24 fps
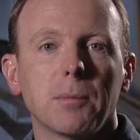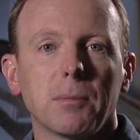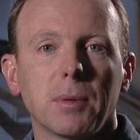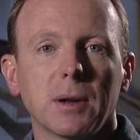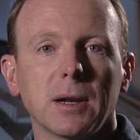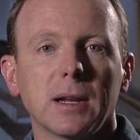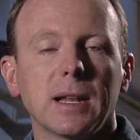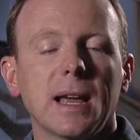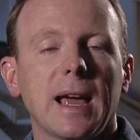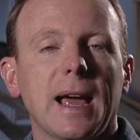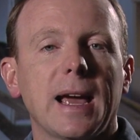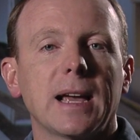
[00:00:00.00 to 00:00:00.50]

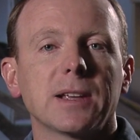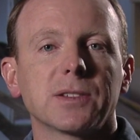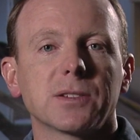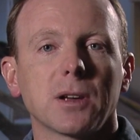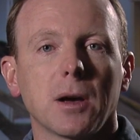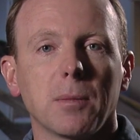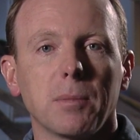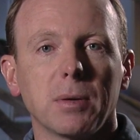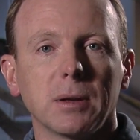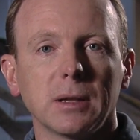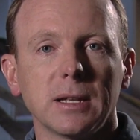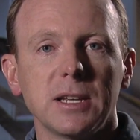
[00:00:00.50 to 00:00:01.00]
but it has
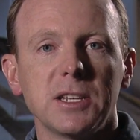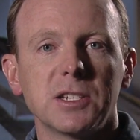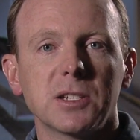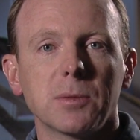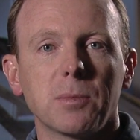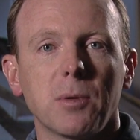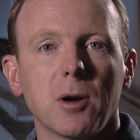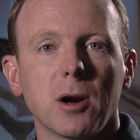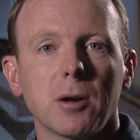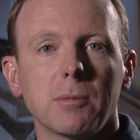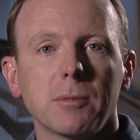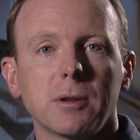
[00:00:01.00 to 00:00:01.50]
a police
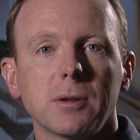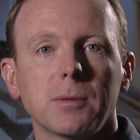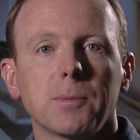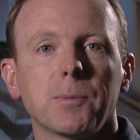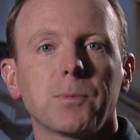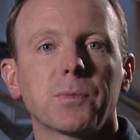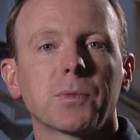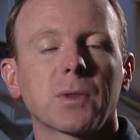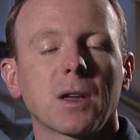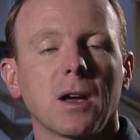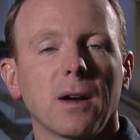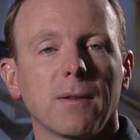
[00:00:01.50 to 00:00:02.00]
department,
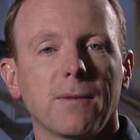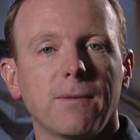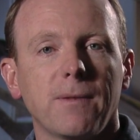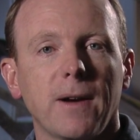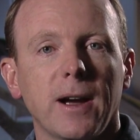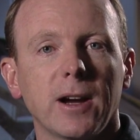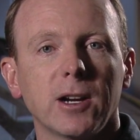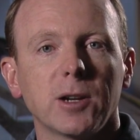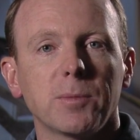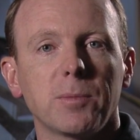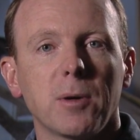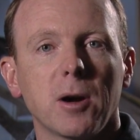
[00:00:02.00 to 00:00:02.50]
a
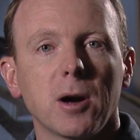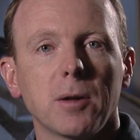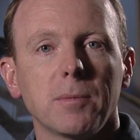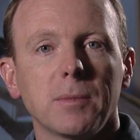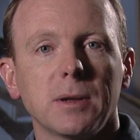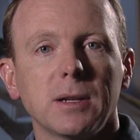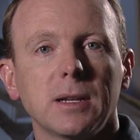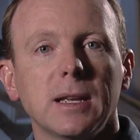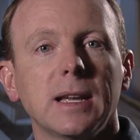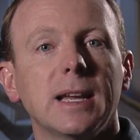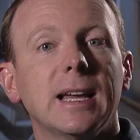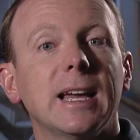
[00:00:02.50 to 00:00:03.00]
fire
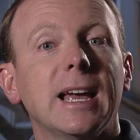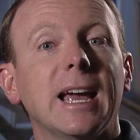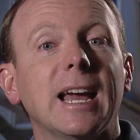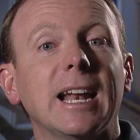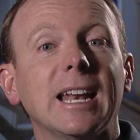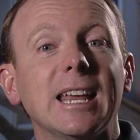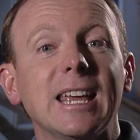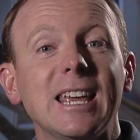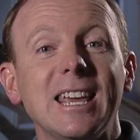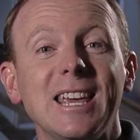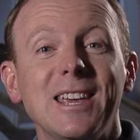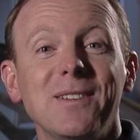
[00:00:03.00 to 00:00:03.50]
department,
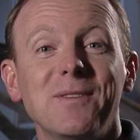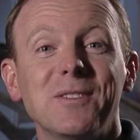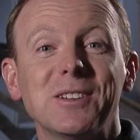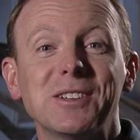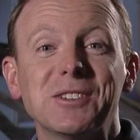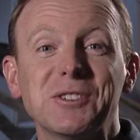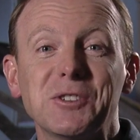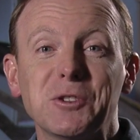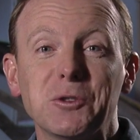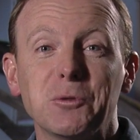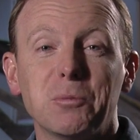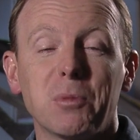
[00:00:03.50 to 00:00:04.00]
and even
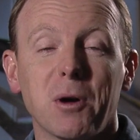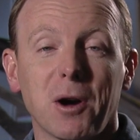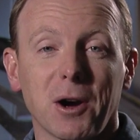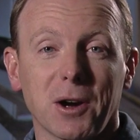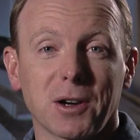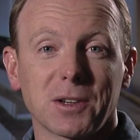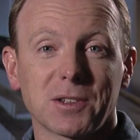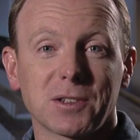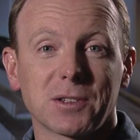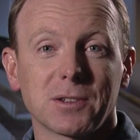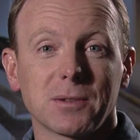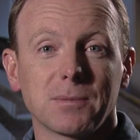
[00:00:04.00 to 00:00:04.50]
2
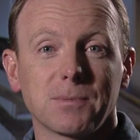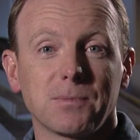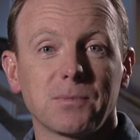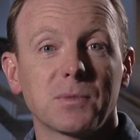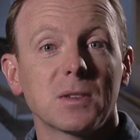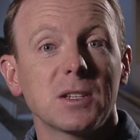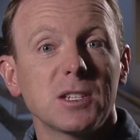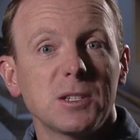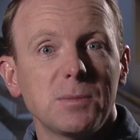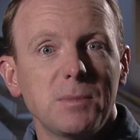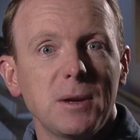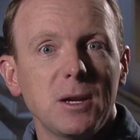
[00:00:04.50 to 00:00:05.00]
parks.
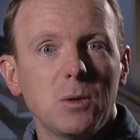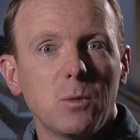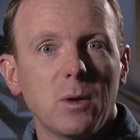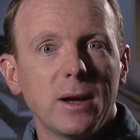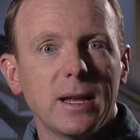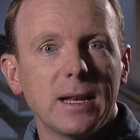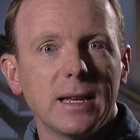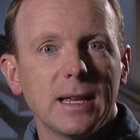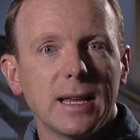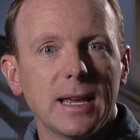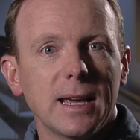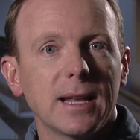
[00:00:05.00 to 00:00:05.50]

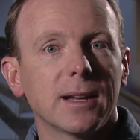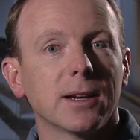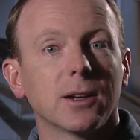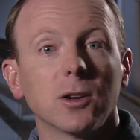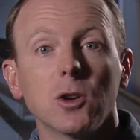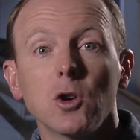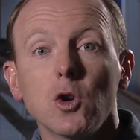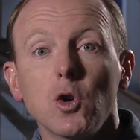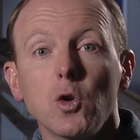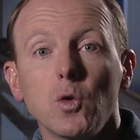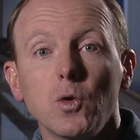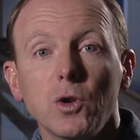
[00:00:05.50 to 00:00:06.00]
Speedway, Indiana.
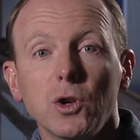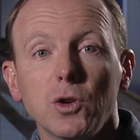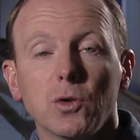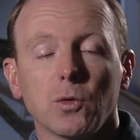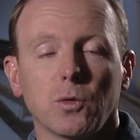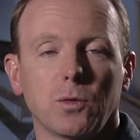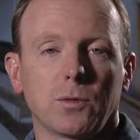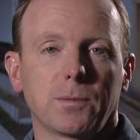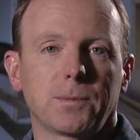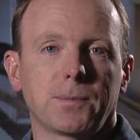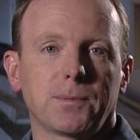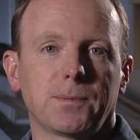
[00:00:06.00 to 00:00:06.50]
Who knew?
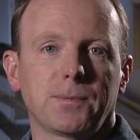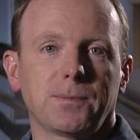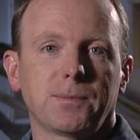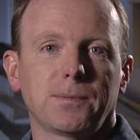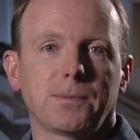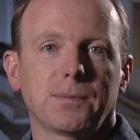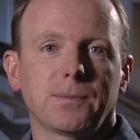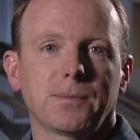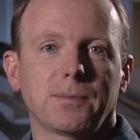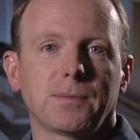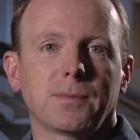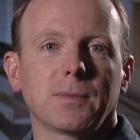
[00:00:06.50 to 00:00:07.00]

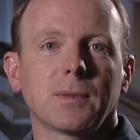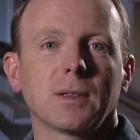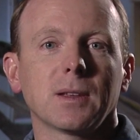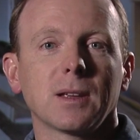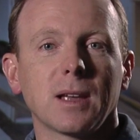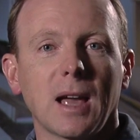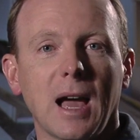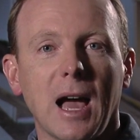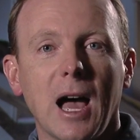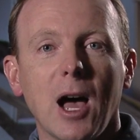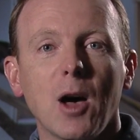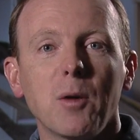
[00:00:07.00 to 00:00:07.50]

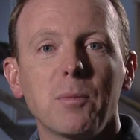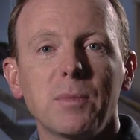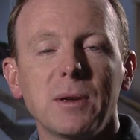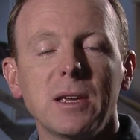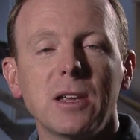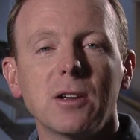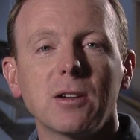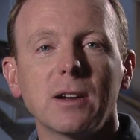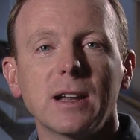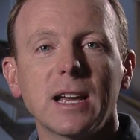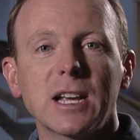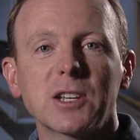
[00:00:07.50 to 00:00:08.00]
I'll be
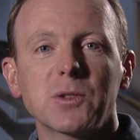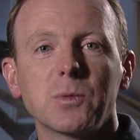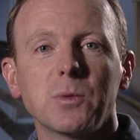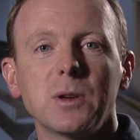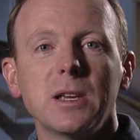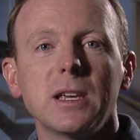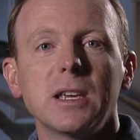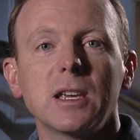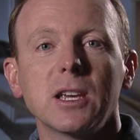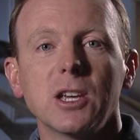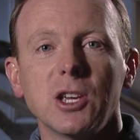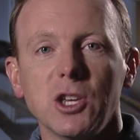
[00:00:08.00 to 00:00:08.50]
here next
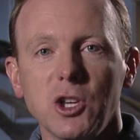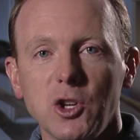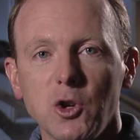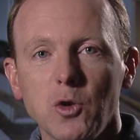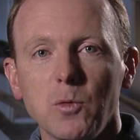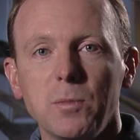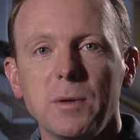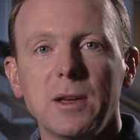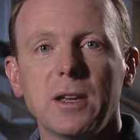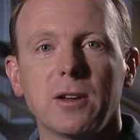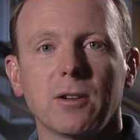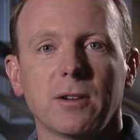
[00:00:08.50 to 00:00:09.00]
week.
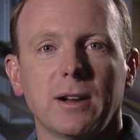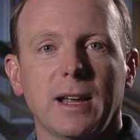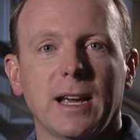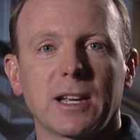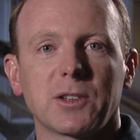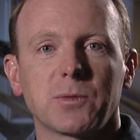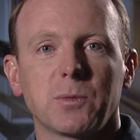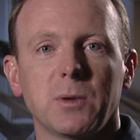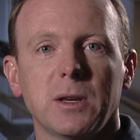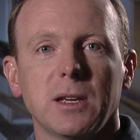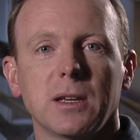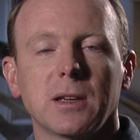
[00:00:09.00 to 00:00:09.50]
You be here
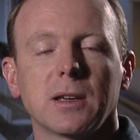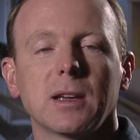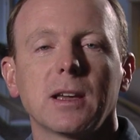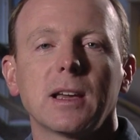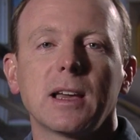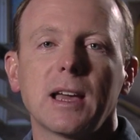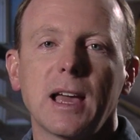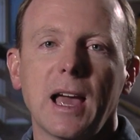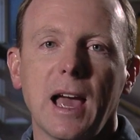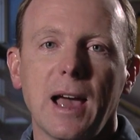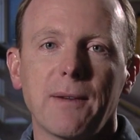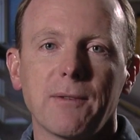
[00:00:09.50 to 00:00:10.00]
next week.
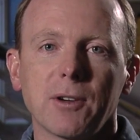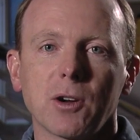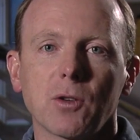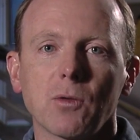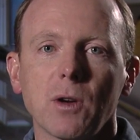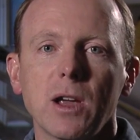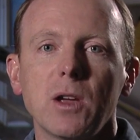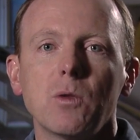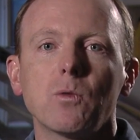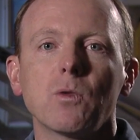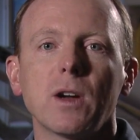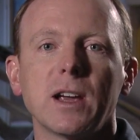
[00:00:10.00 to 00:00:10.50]
Have a
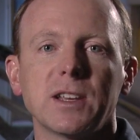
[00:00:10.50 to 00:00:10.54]
great